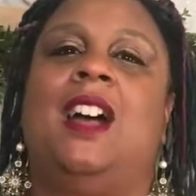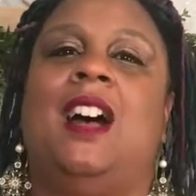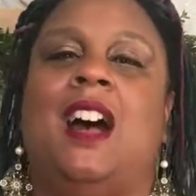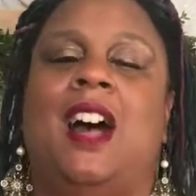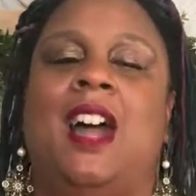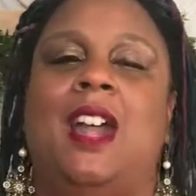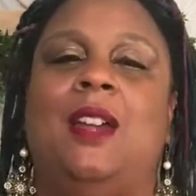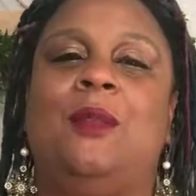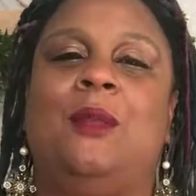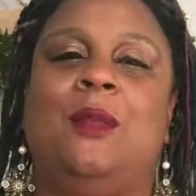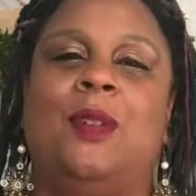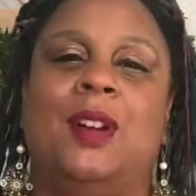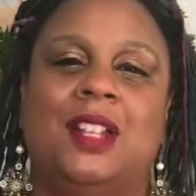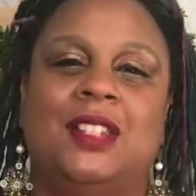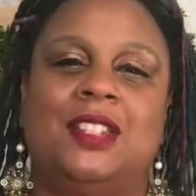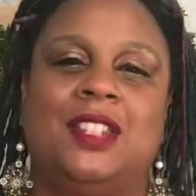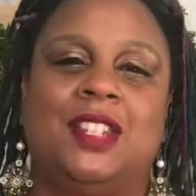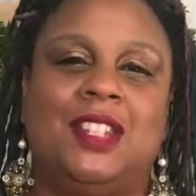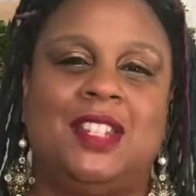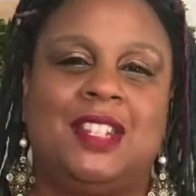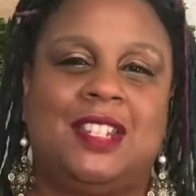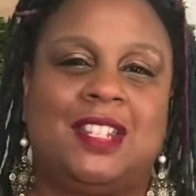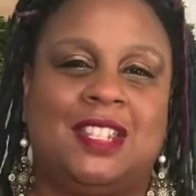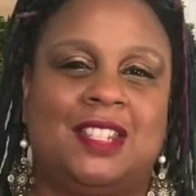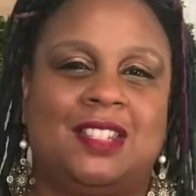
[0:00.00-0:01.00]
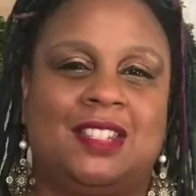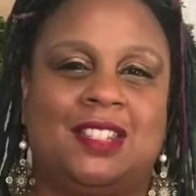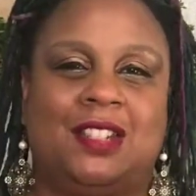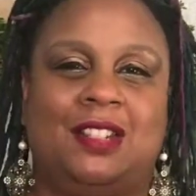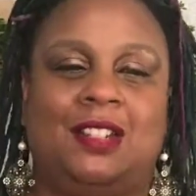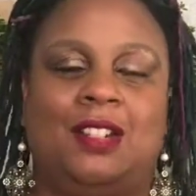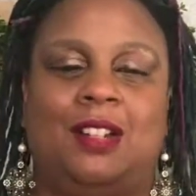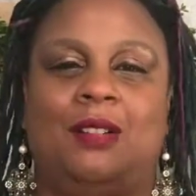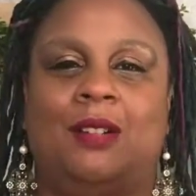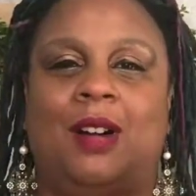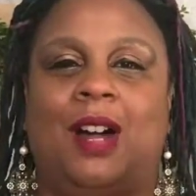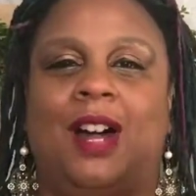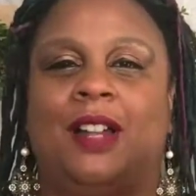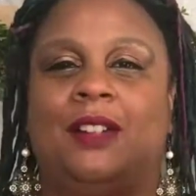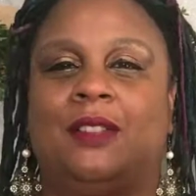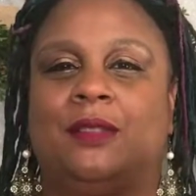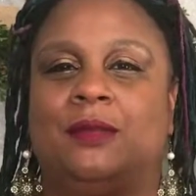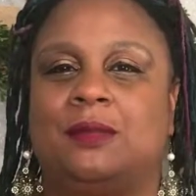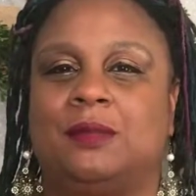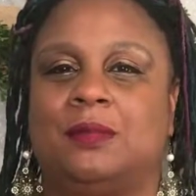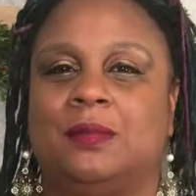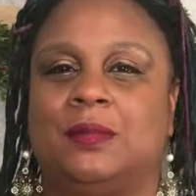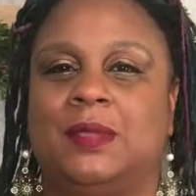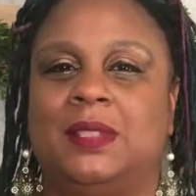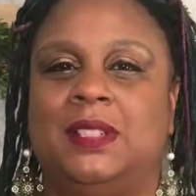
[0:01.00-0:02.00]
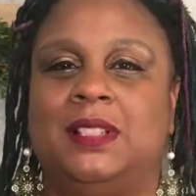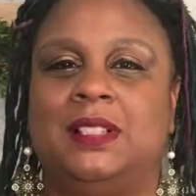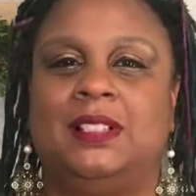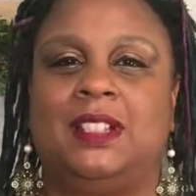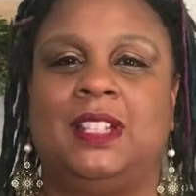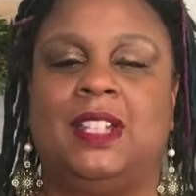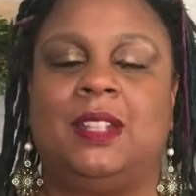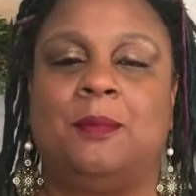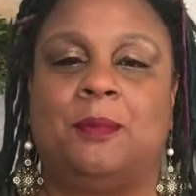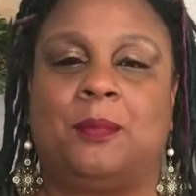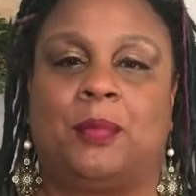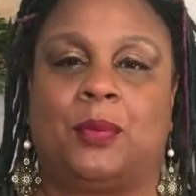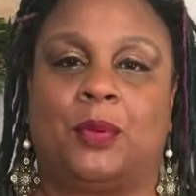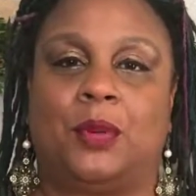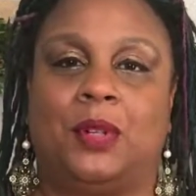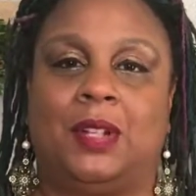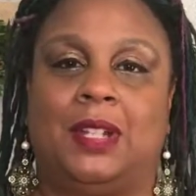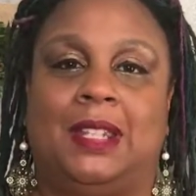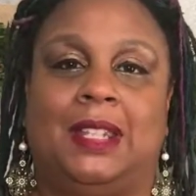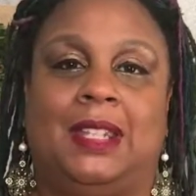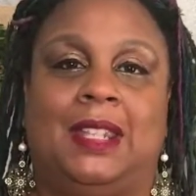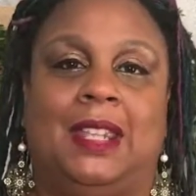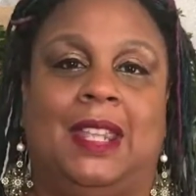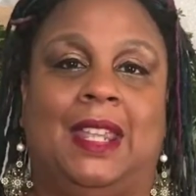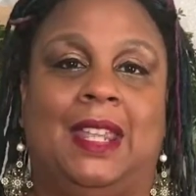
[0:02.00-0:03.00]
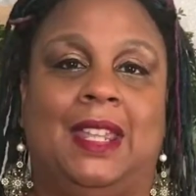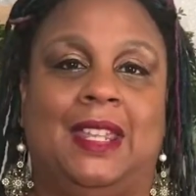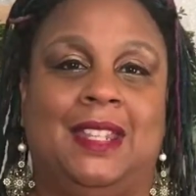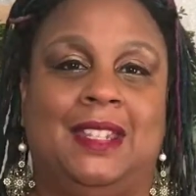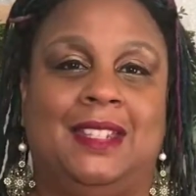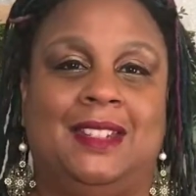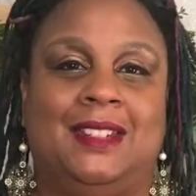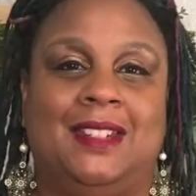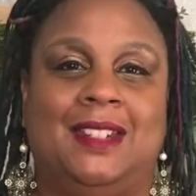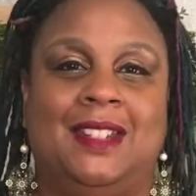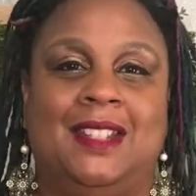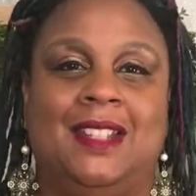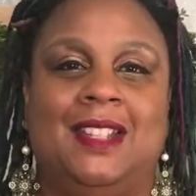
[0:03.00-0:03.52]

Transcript: I want you to get to know how to really bring in